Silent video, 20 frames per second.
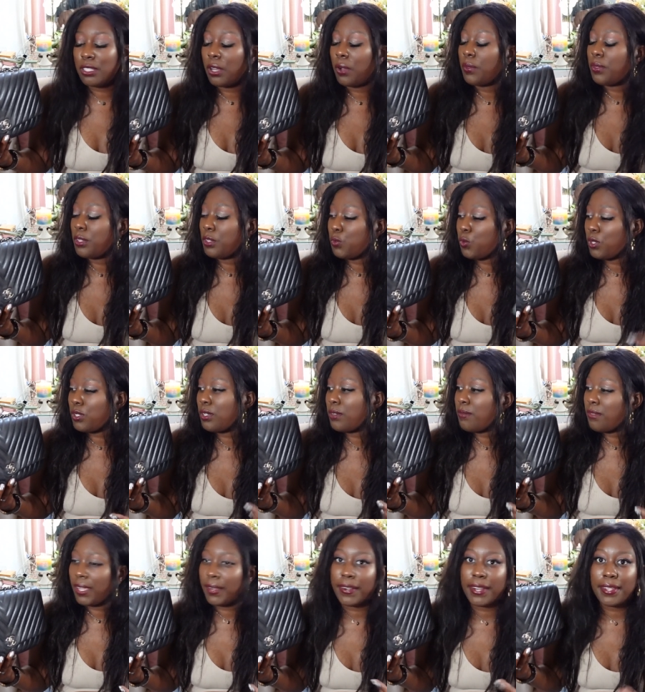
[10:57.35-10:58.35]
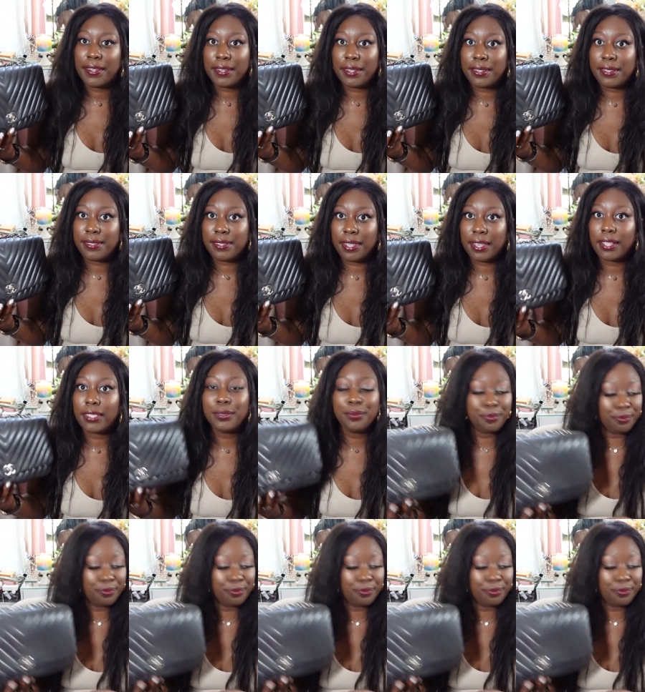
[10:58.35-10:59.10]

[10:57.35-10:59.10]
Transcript: So this was a very good deal.